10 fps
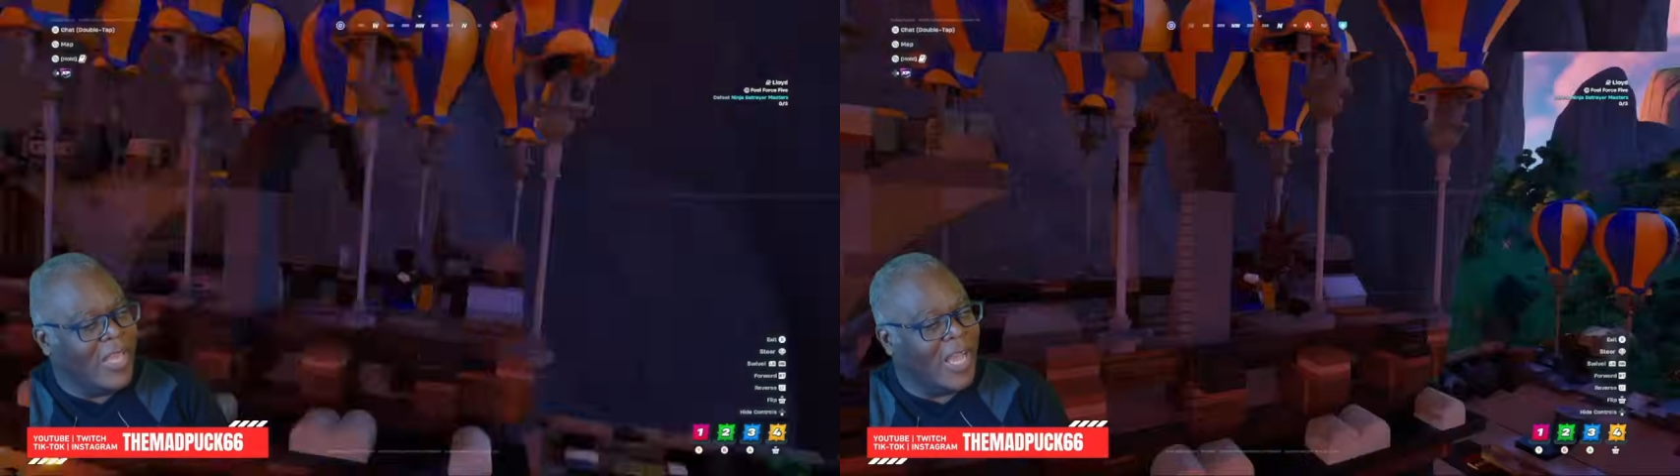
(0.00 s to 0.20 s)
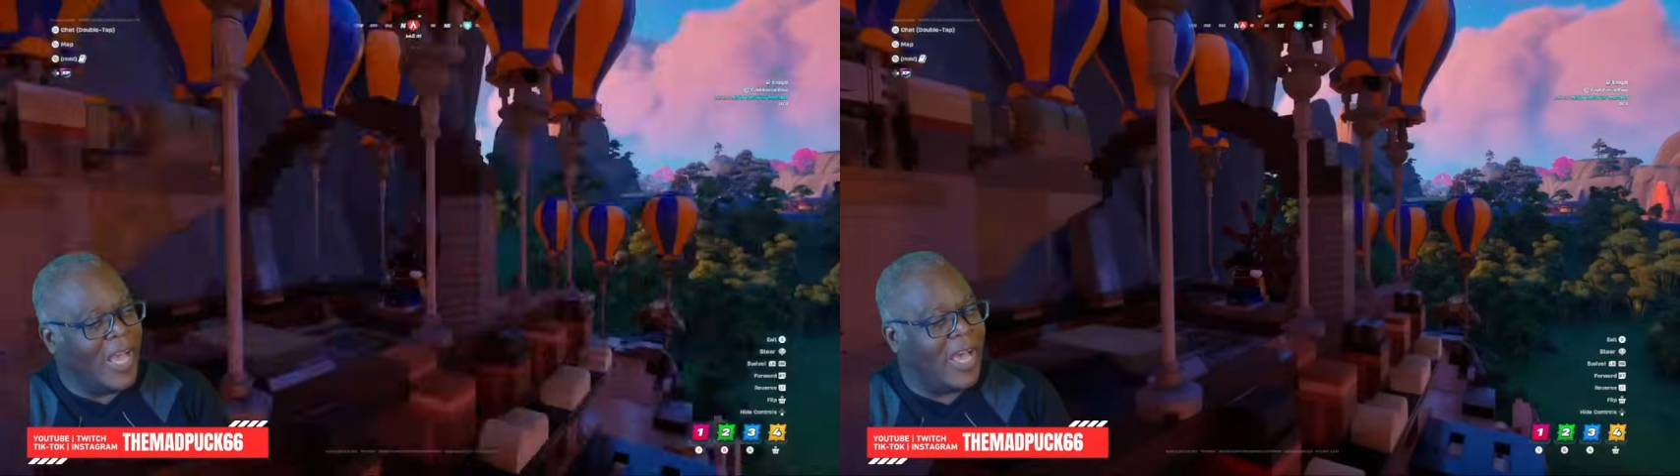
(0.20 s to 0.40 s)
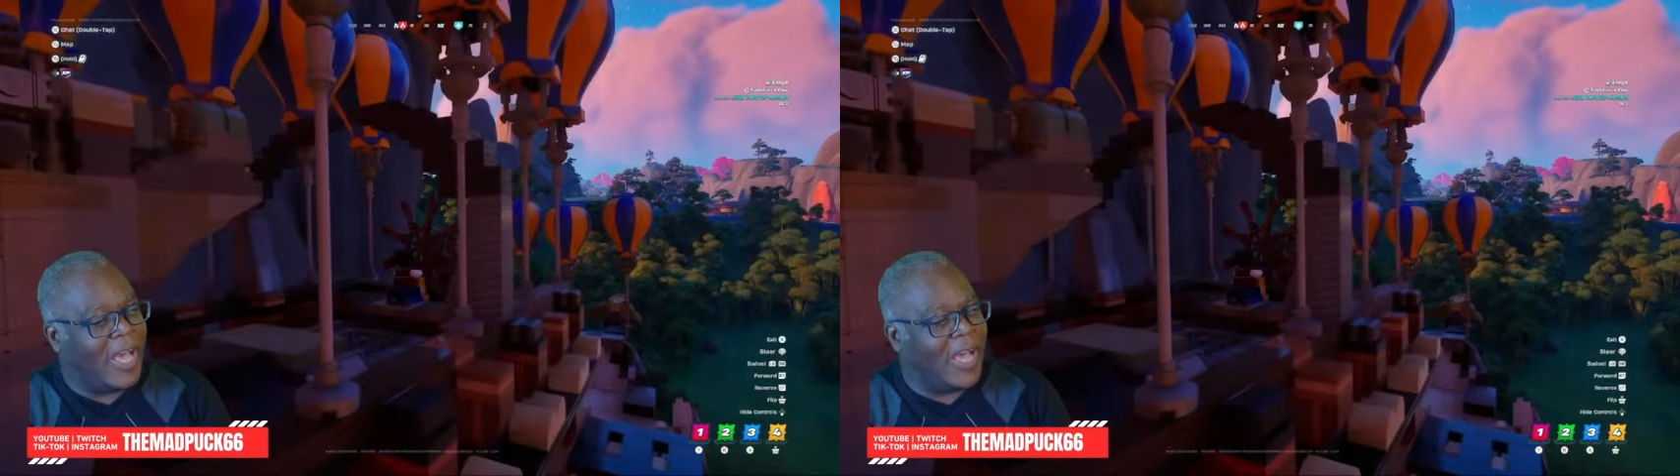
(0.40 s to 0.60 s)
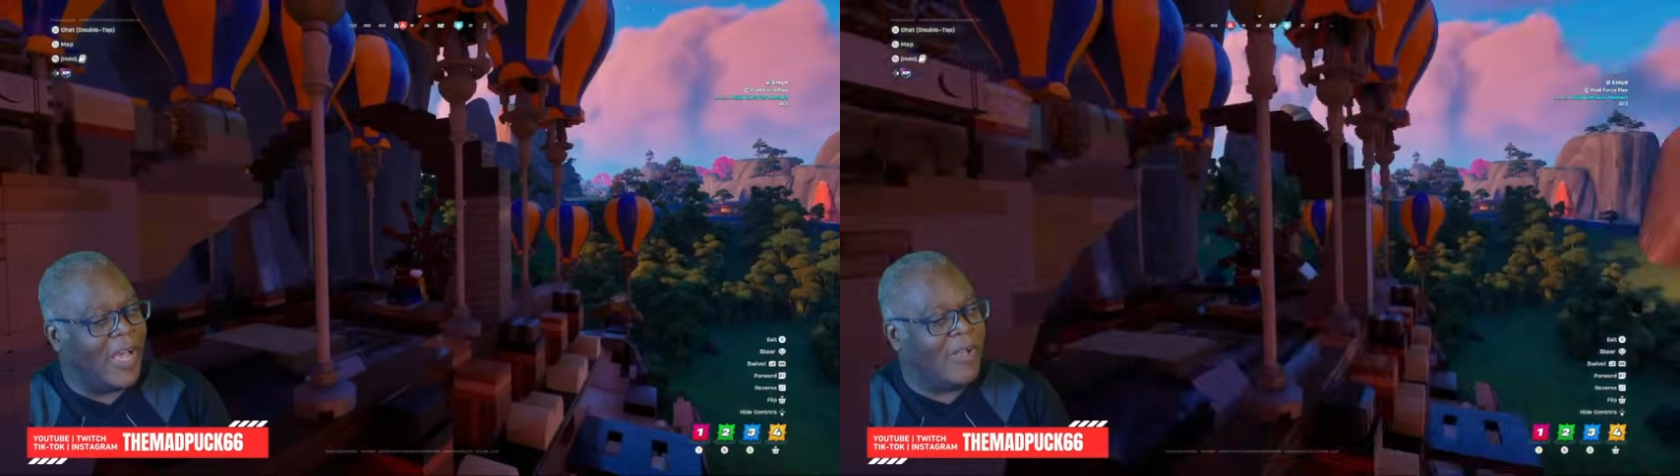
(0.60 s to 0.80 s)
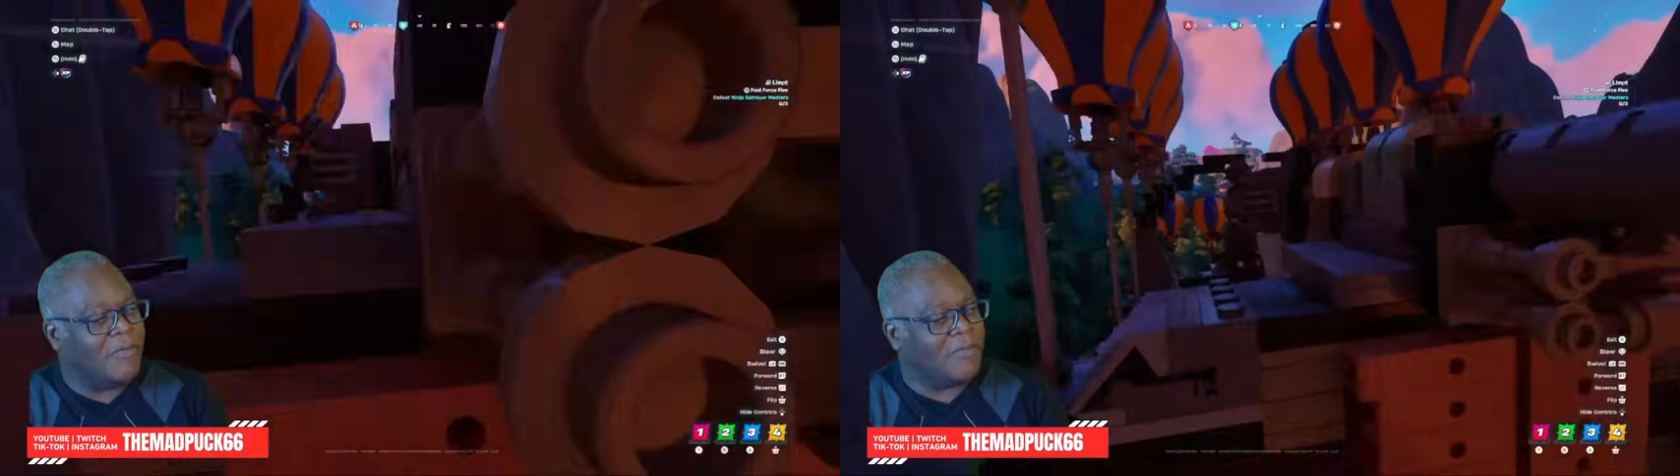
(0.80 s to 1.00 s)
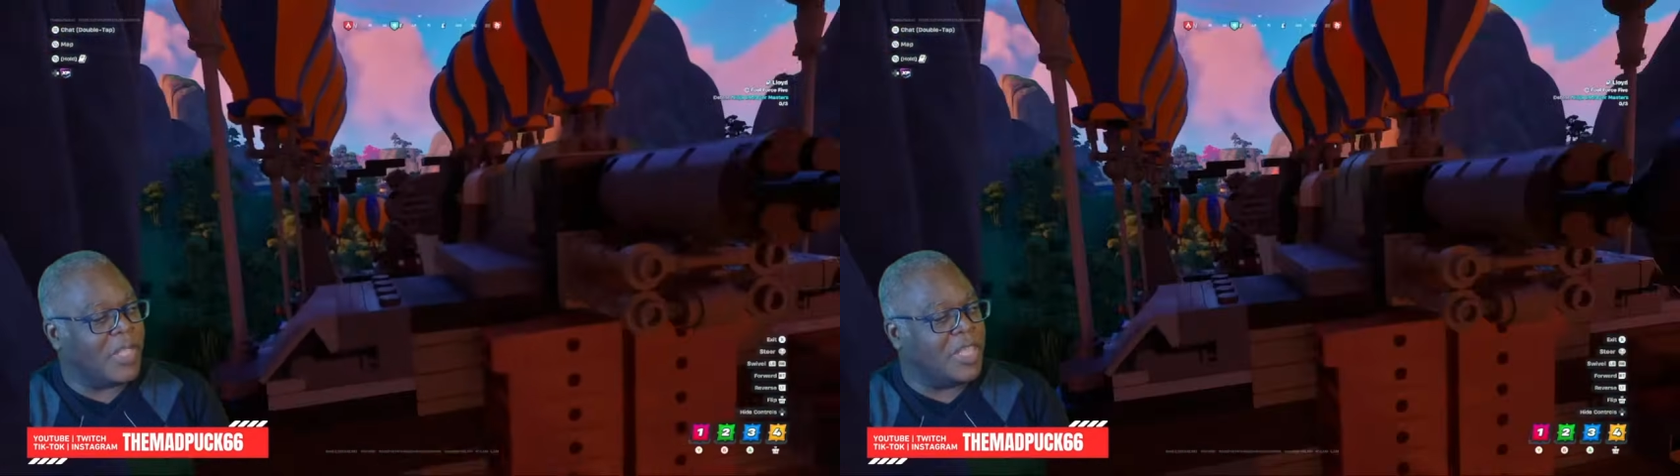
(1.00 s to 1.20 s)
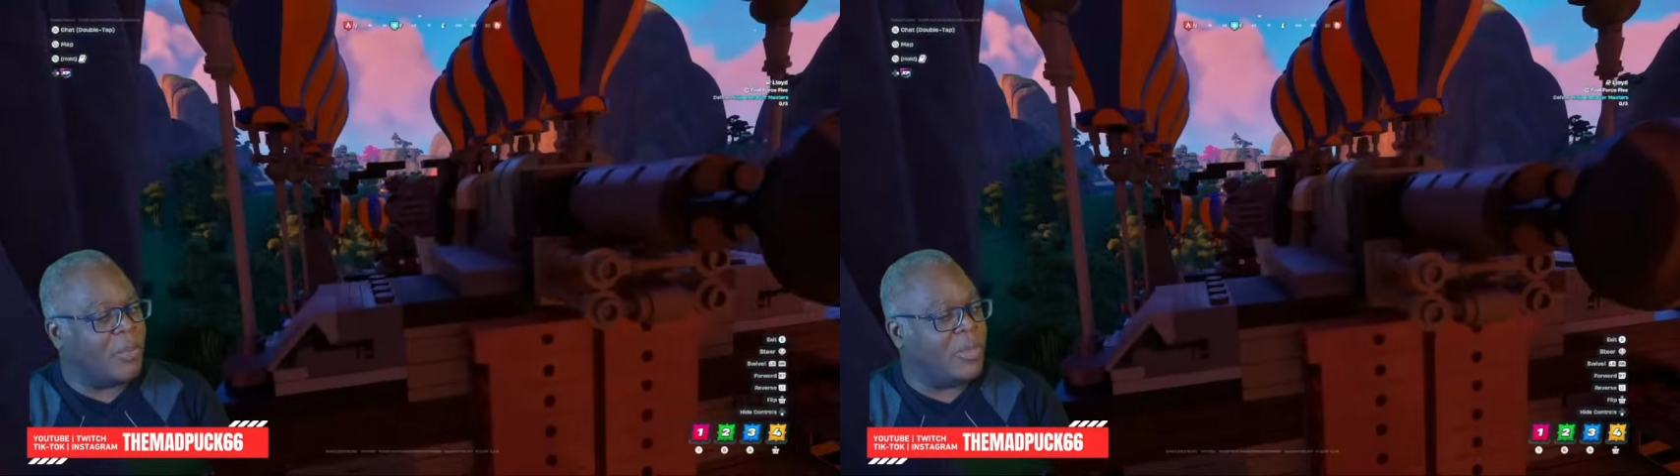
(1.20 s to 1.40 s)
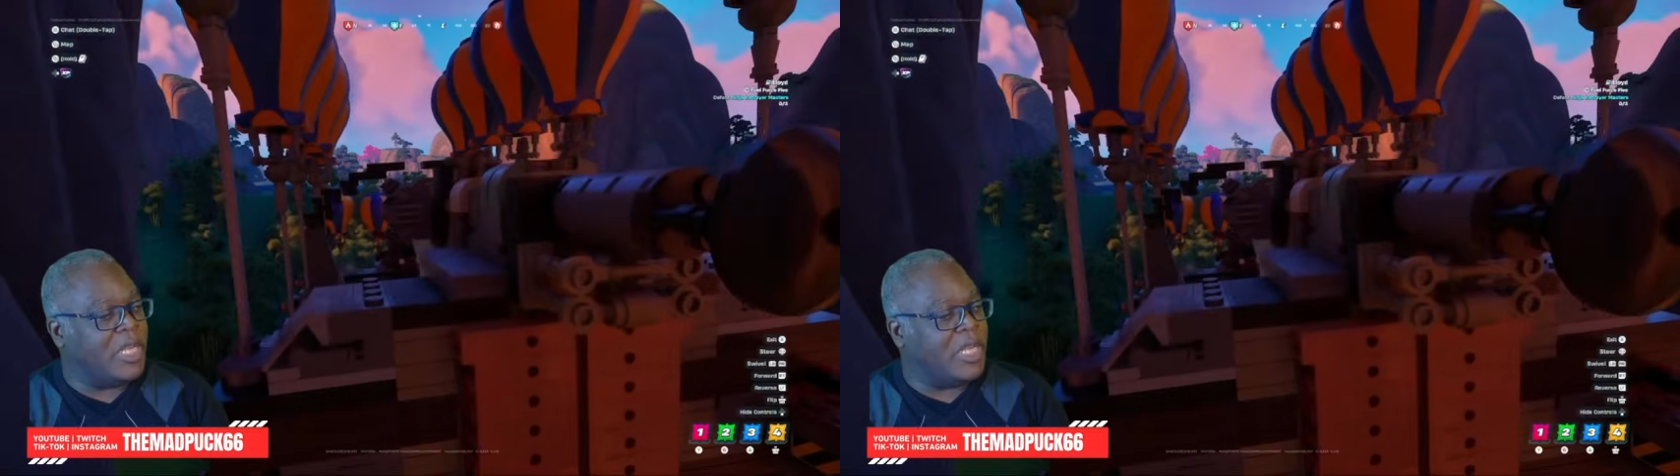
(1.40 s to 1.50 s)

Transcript: I think we